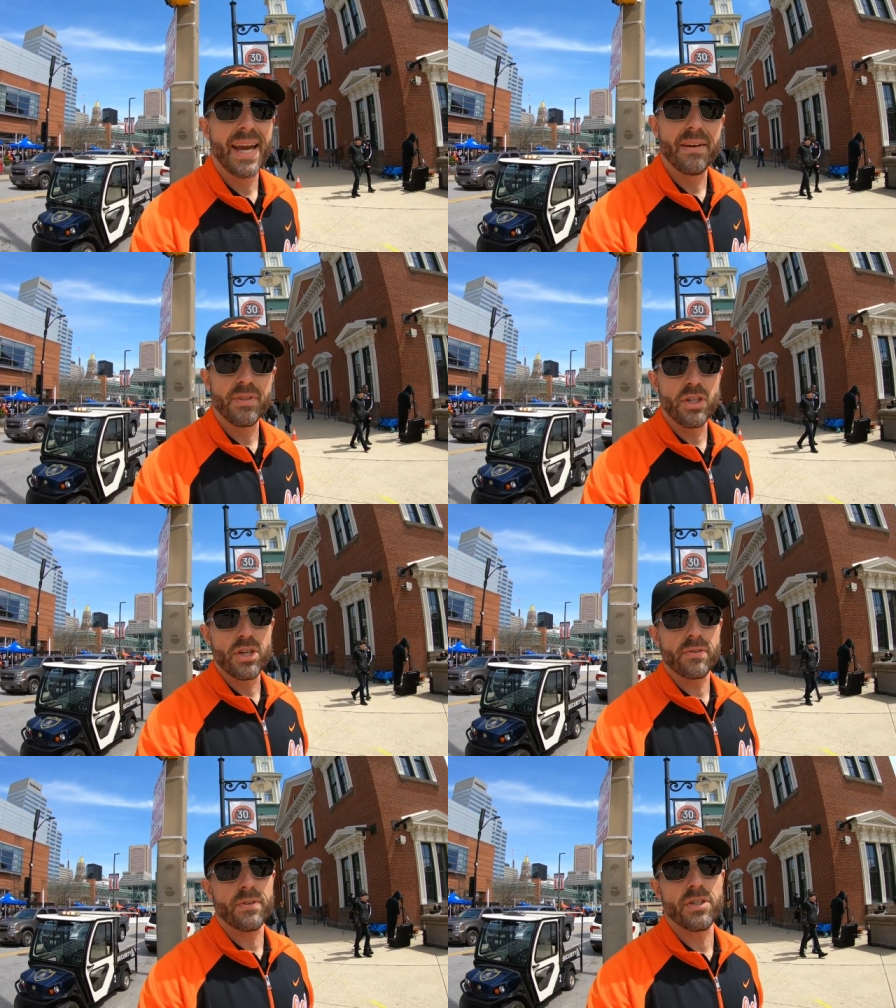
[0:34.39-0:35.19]
Hey, if this
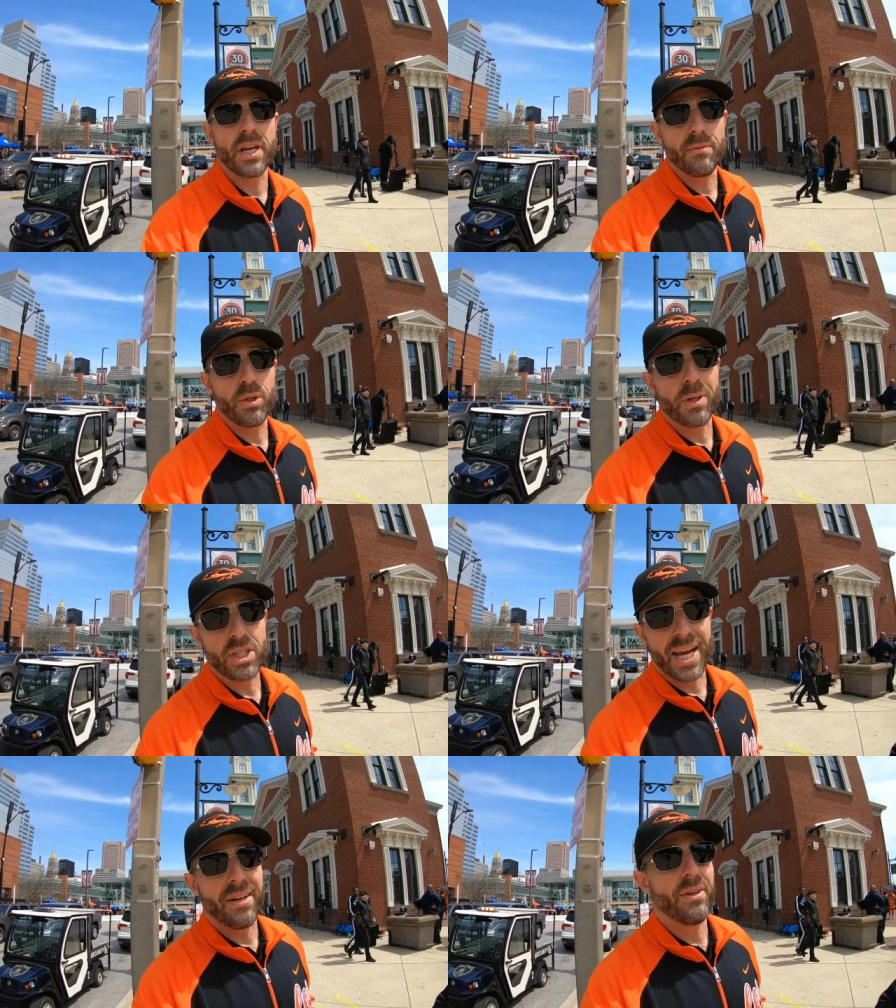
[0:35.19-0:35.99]
is your first time to our
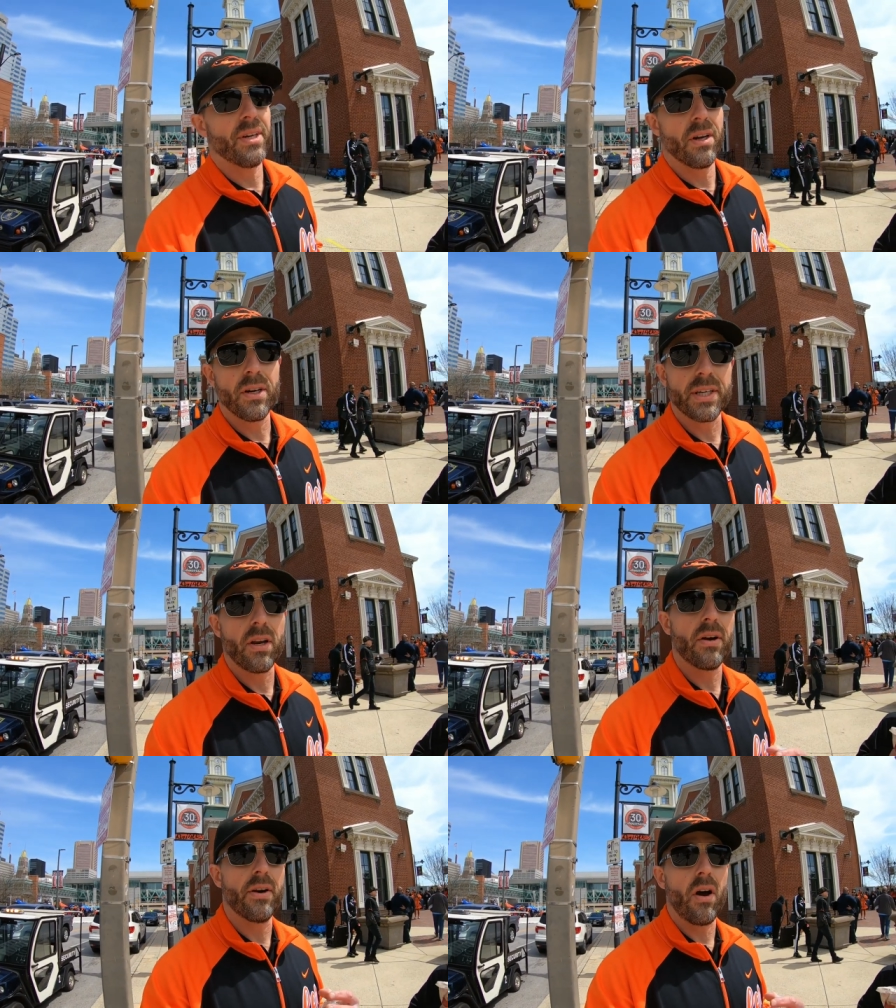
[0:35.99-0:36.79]
channel and you're looking to
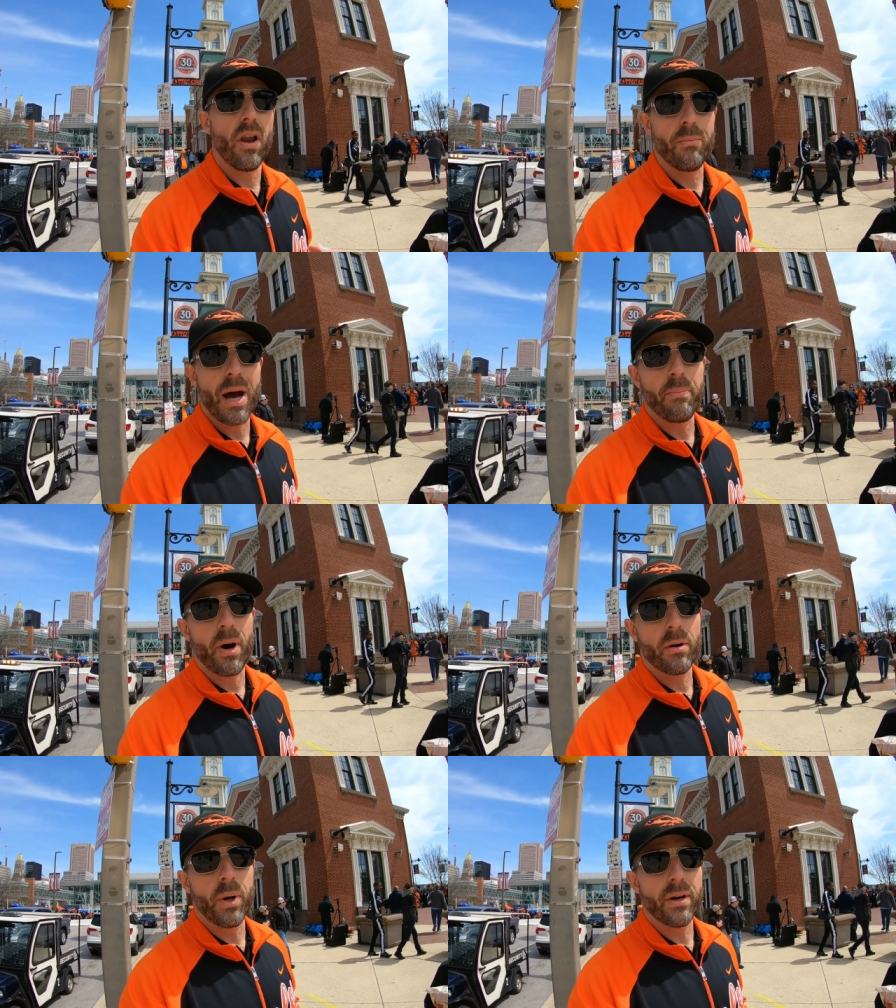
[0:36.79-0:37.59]
learn all about
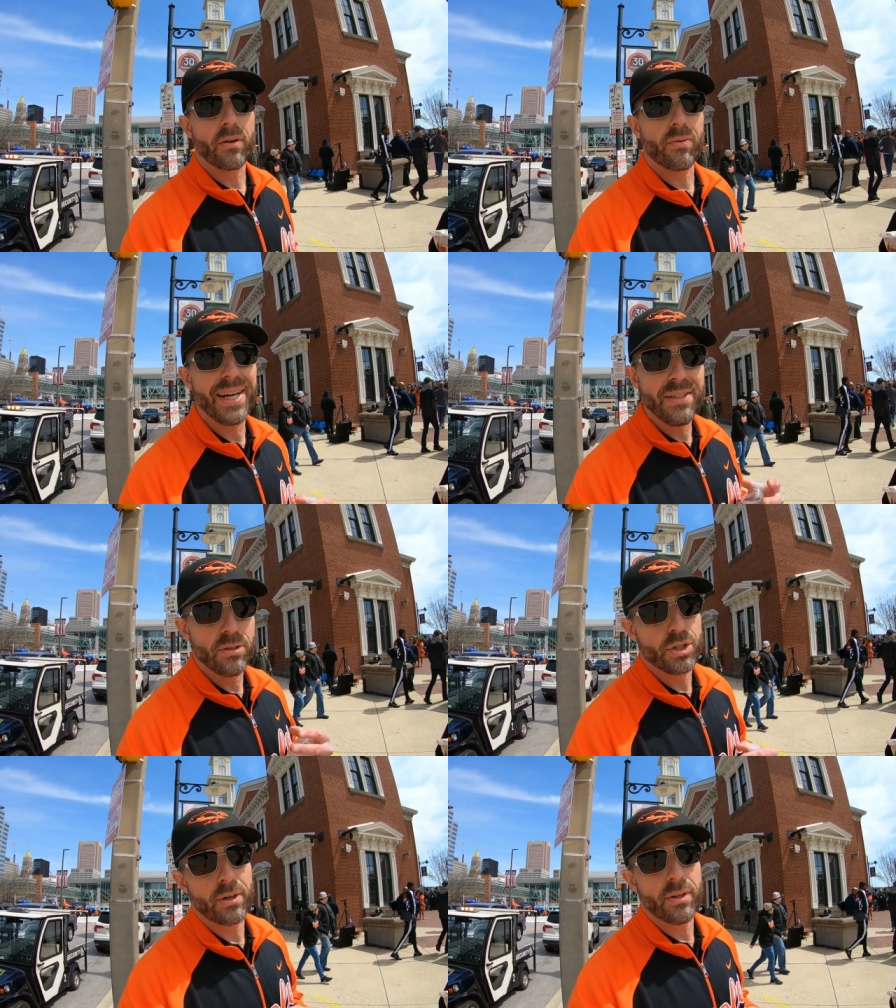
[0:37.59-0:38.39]
Baltimore, great
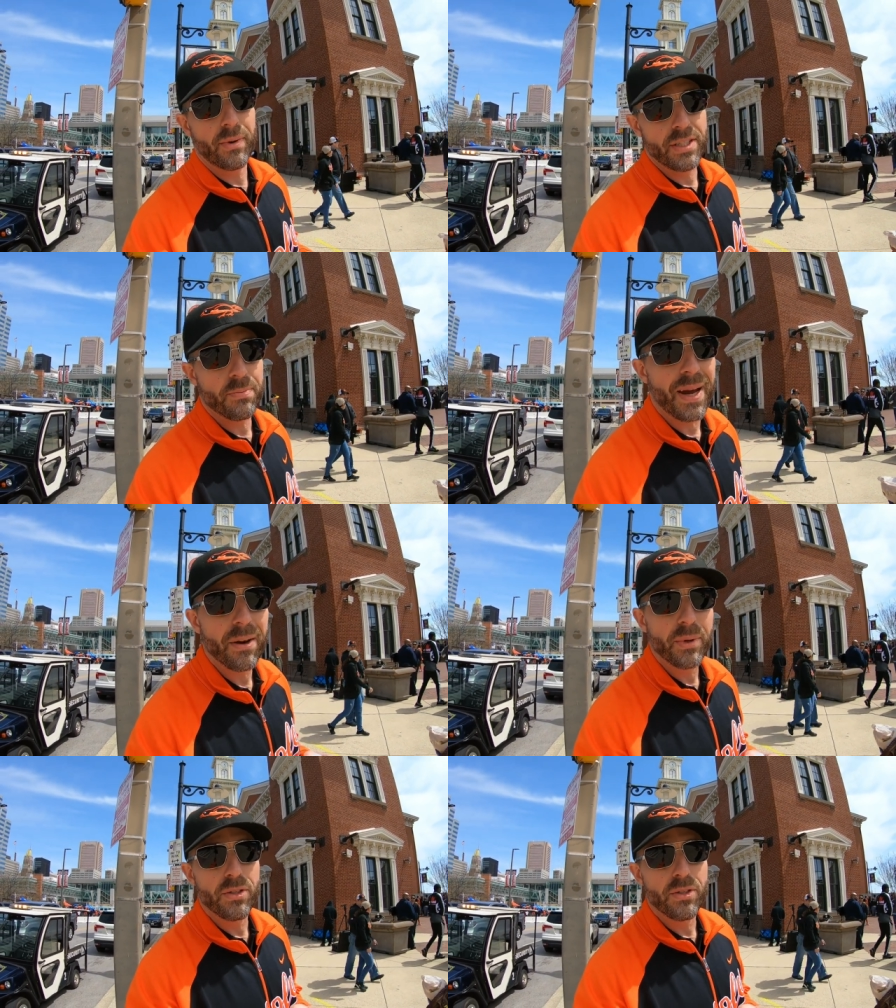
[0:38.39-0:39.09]
news, you're in the right spot.